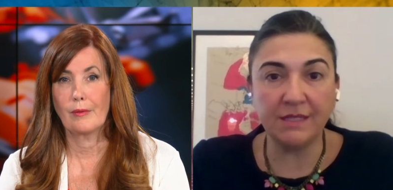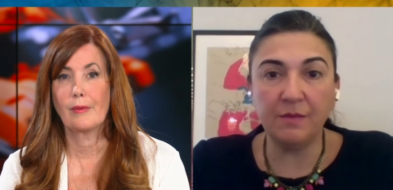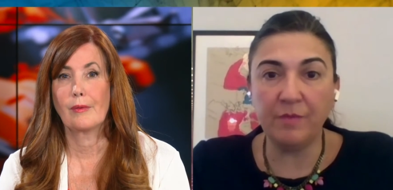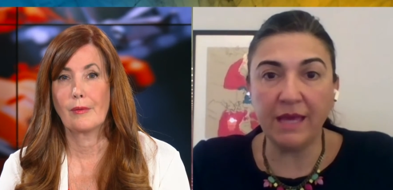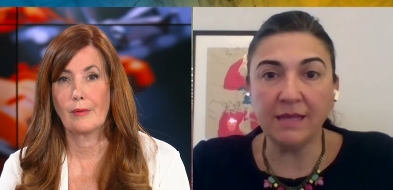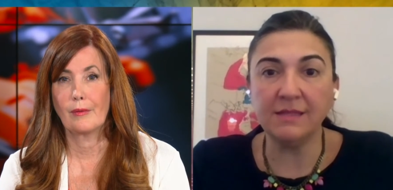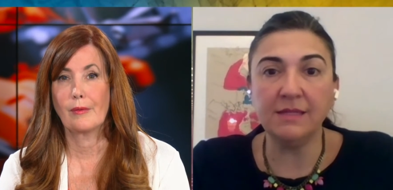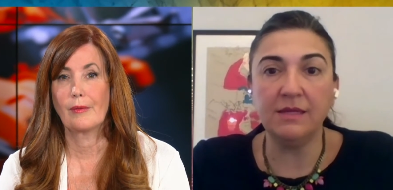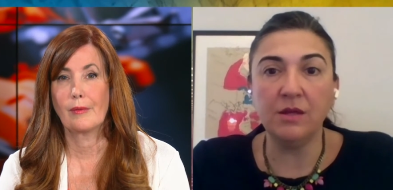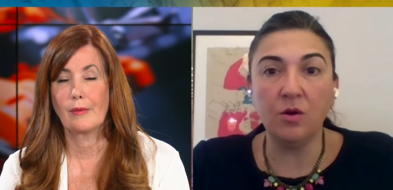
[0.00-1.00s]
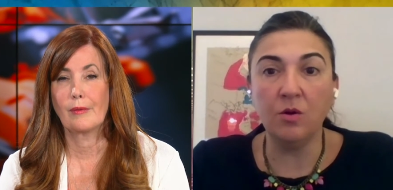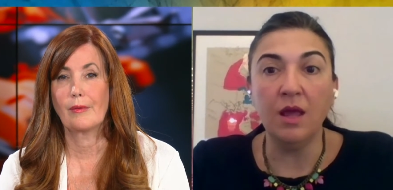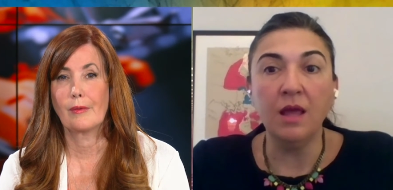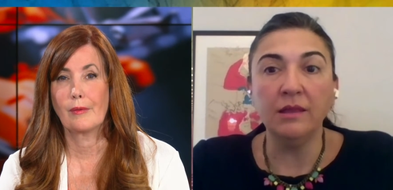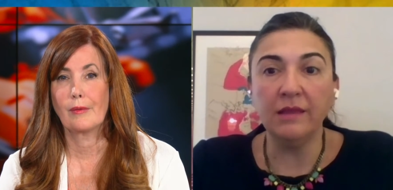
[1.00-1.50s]
Speaker 1: the bank CEO,
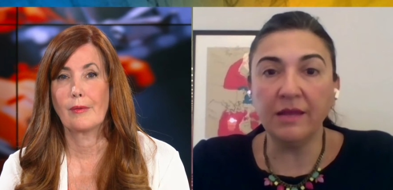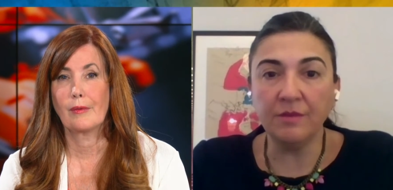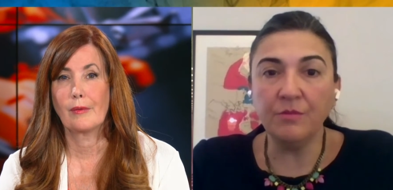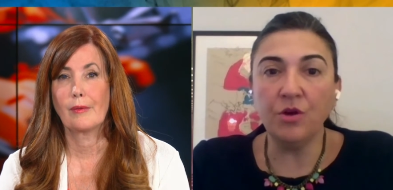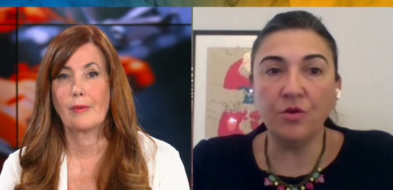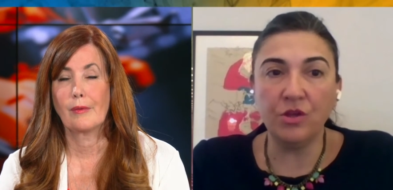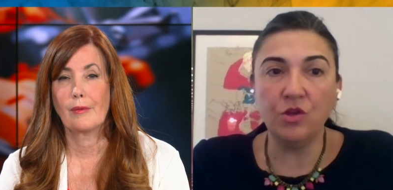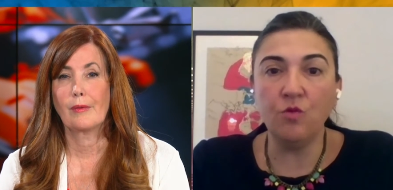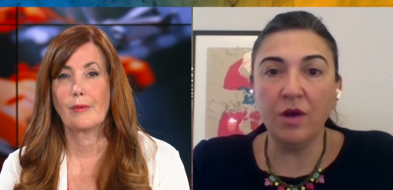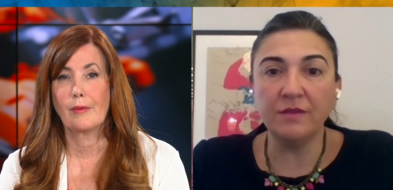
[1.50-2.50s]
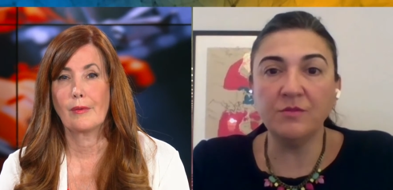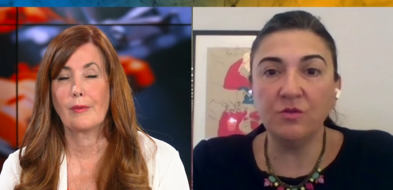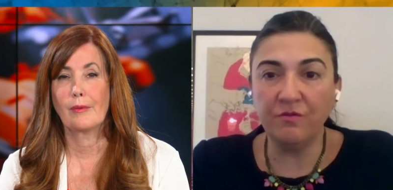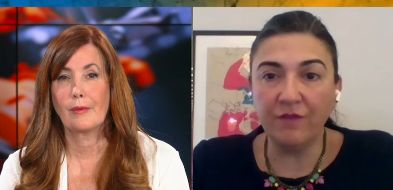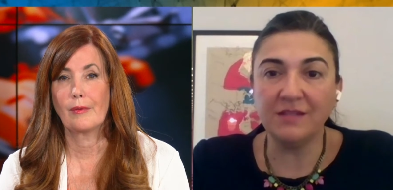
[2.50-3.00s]
let them know that you want them to
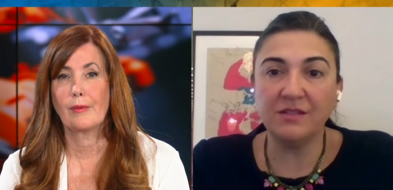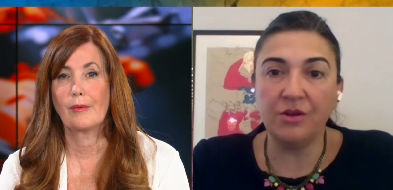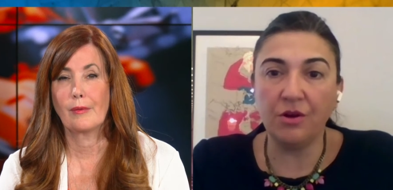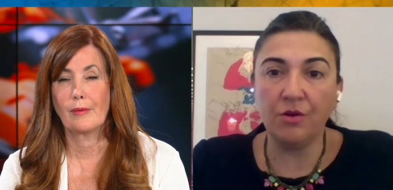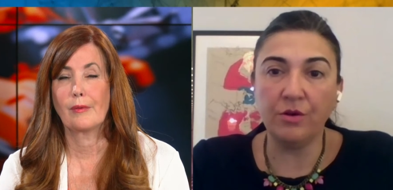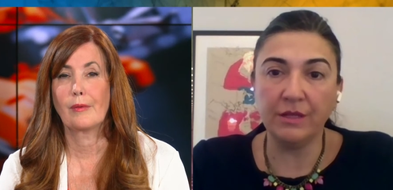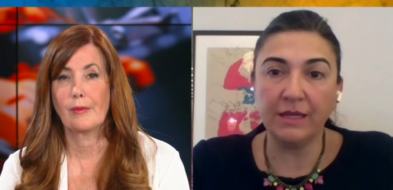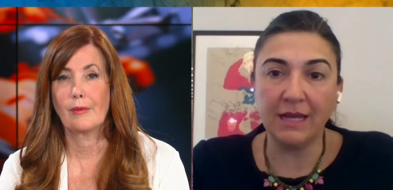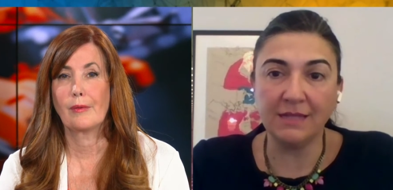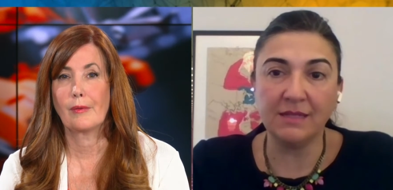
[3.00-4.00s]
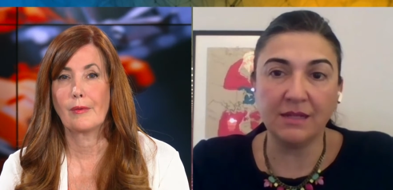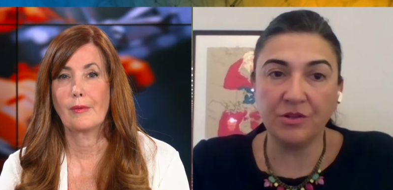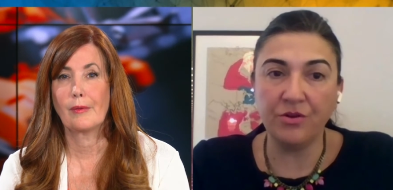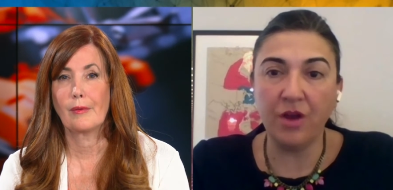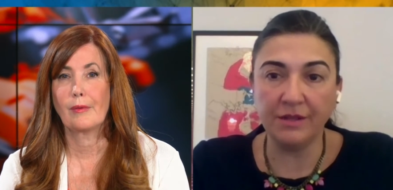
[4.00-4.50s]
invest in our oil and gas sector,
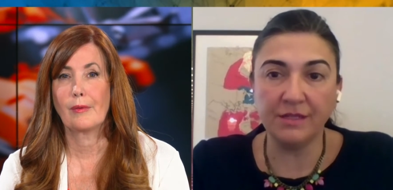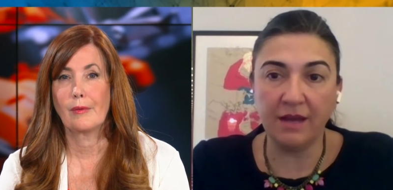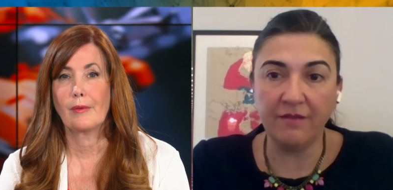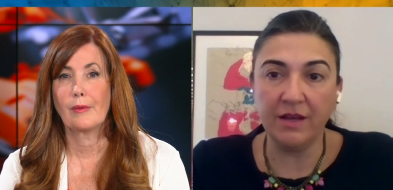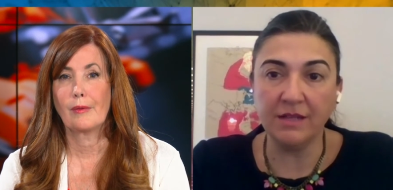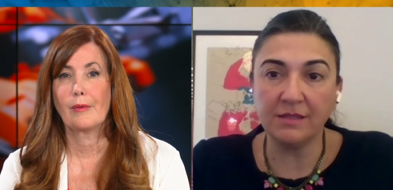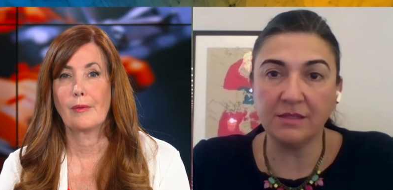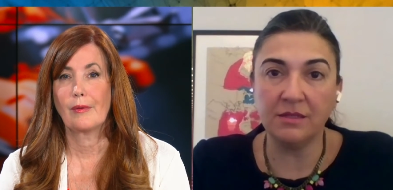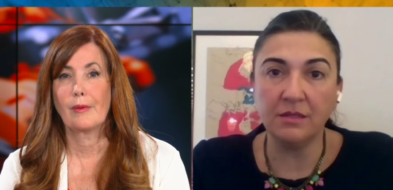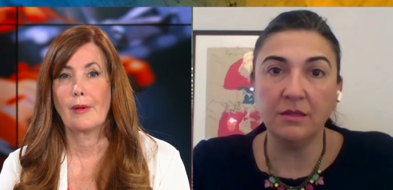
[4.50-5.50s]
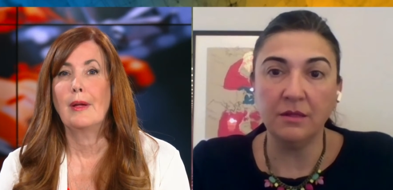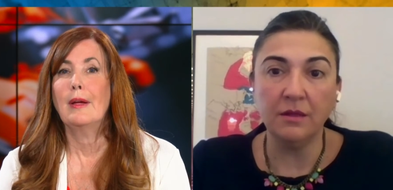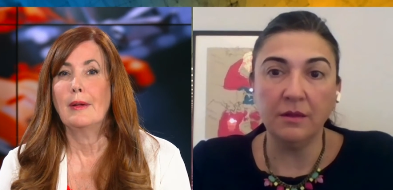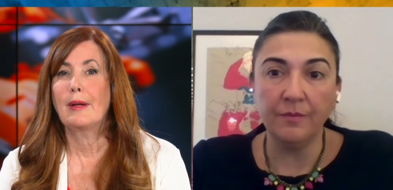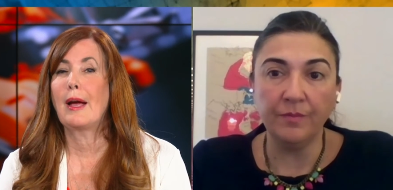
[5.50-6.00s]
not divest.
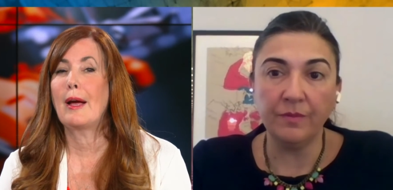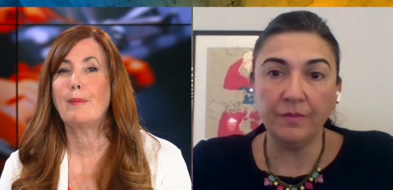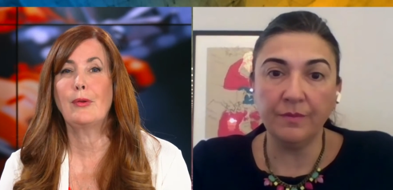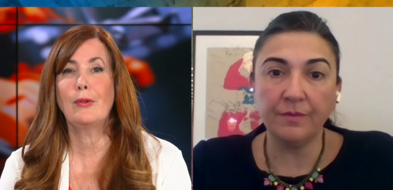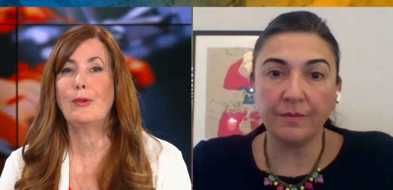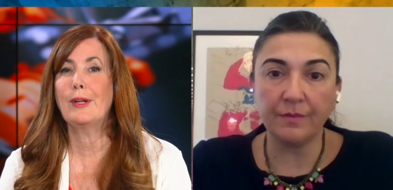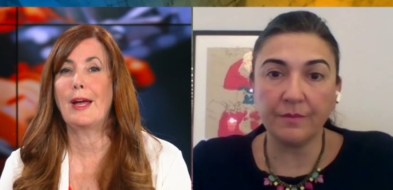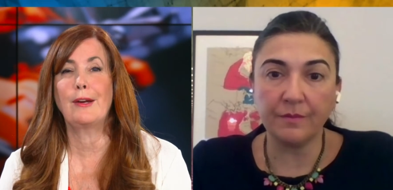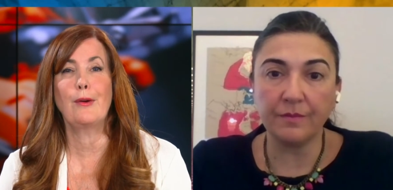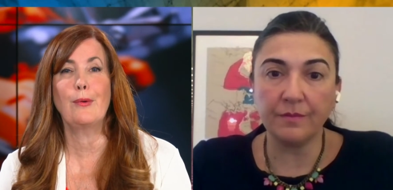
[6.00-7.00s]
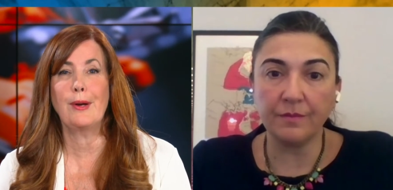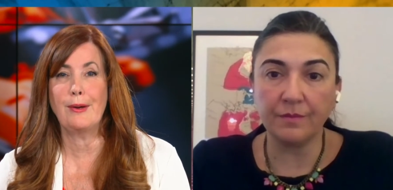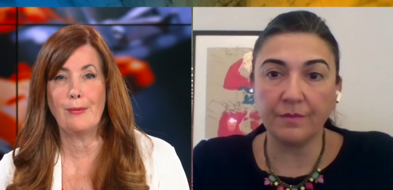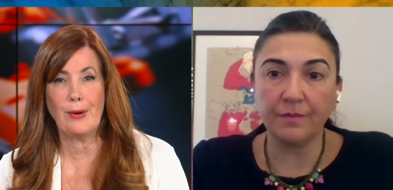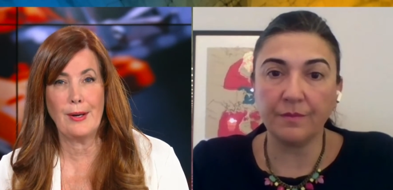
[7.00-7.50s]
Speaker 2: Yeah, absolutely. I know when,
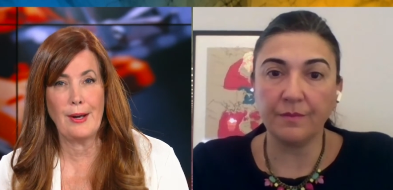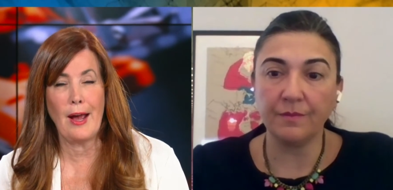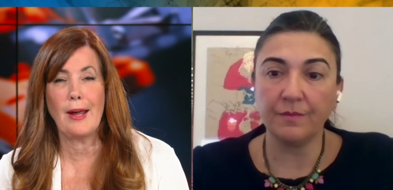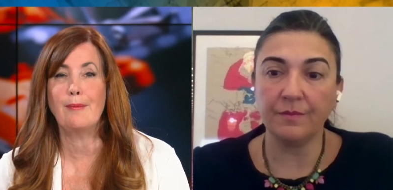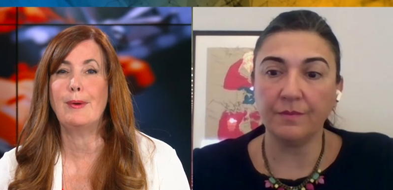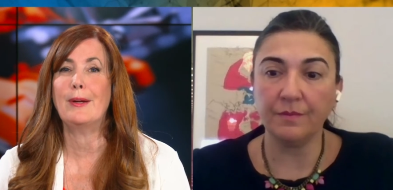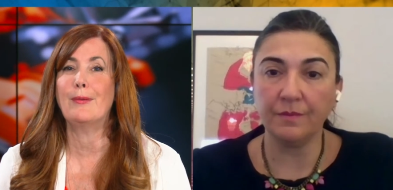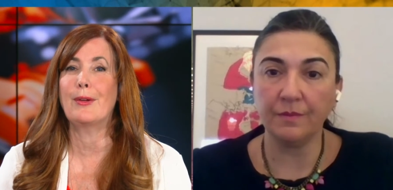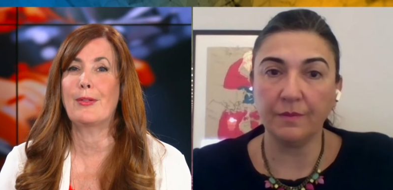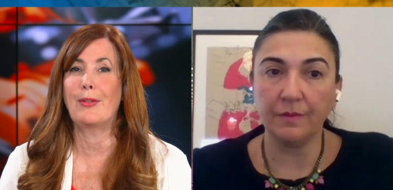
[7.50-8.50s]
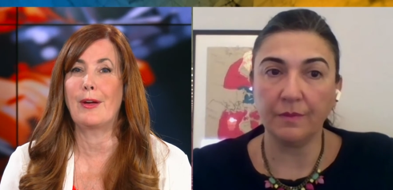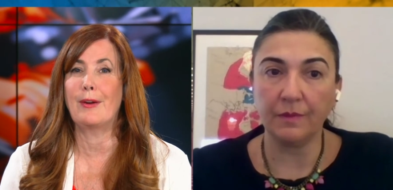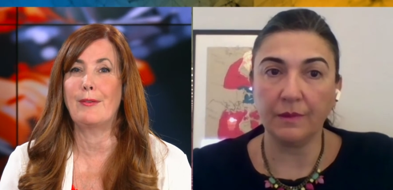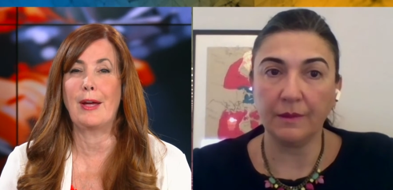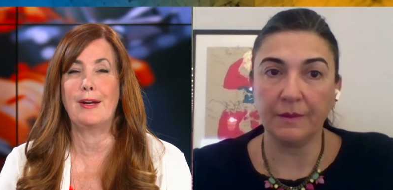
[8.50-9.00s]
when I meet with
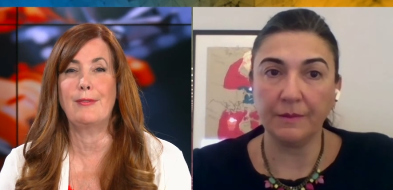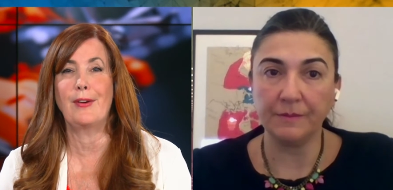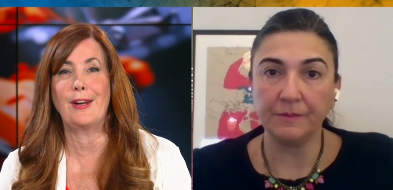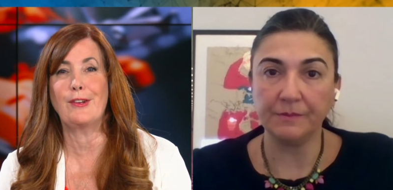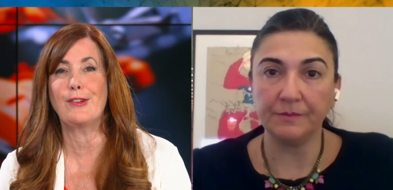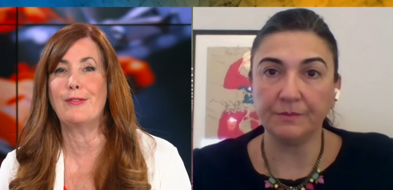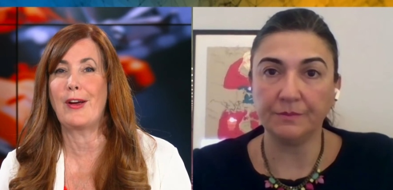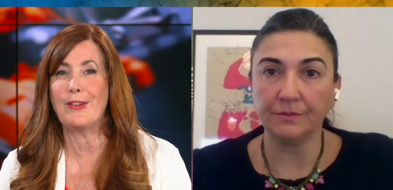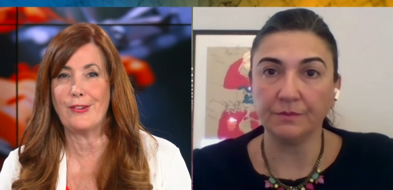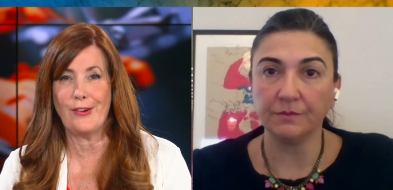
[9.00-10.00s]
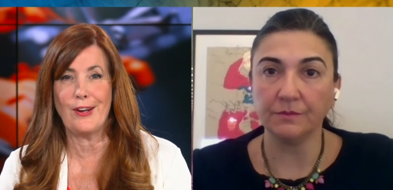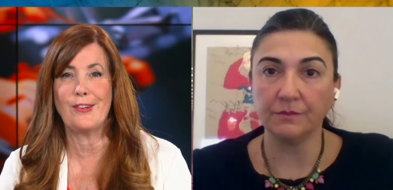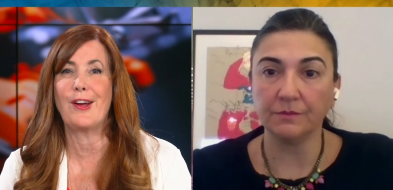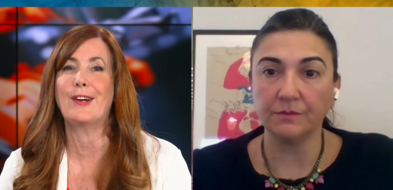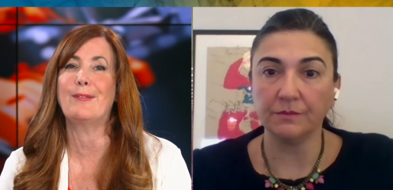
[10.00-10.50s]
uh, any financial advisor, I
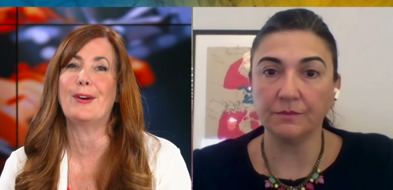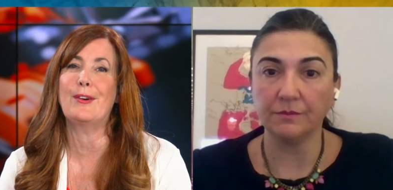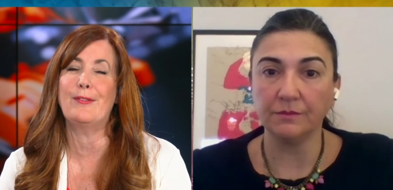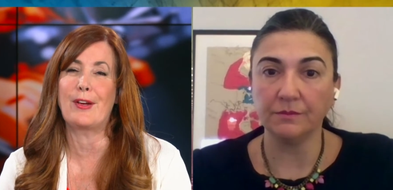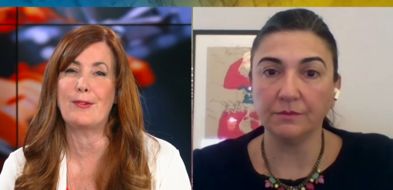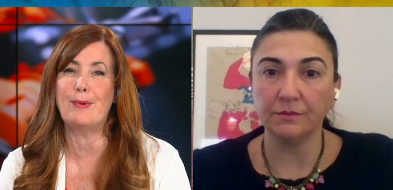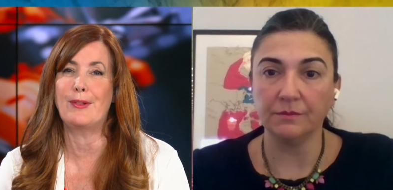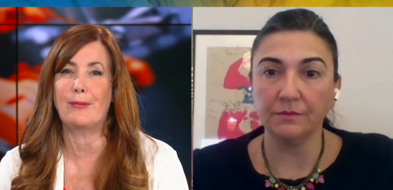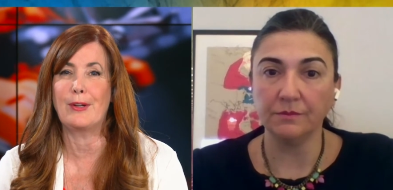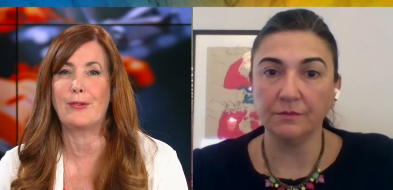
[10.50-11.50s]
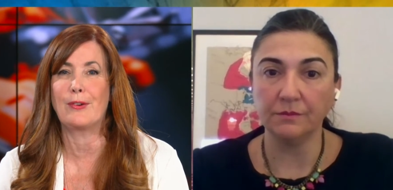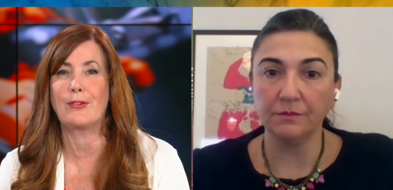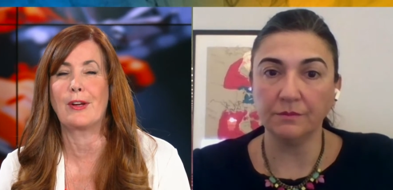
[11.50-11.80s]
talk about investment in the resource